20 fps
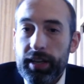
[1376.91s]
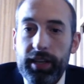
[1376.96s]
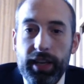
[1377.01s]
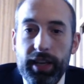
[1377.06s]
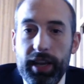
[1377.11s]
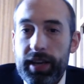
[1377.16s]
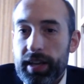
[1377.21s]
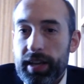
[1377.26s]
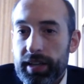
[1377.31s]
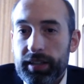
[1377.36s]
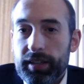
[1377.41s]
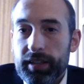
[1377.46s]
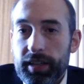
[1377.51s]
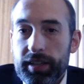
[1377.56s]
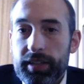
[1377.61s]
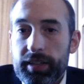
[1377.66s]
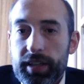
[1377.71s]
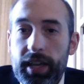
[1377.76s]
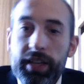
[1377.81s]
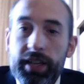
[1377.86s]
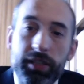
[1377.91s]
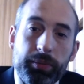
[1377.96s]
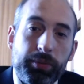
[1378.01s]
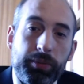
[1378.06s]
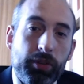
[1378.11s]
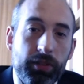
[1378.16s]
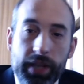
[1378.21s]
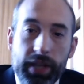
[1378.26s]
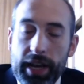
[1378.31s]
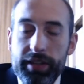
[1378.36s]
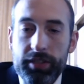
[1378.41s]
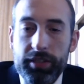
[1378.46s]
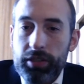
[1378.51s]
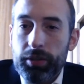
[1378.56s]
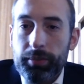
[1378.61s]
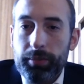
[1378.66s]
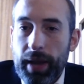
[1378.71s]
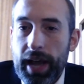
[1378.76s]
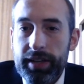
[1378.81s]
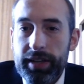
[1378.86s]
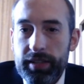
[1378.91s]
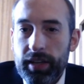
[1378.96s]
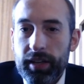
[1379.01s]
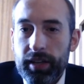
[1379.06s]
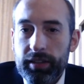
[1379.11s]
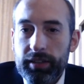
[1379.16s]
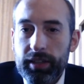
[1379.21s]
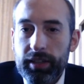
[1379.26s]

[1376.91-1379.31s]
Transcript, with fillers: in England is a prudential matter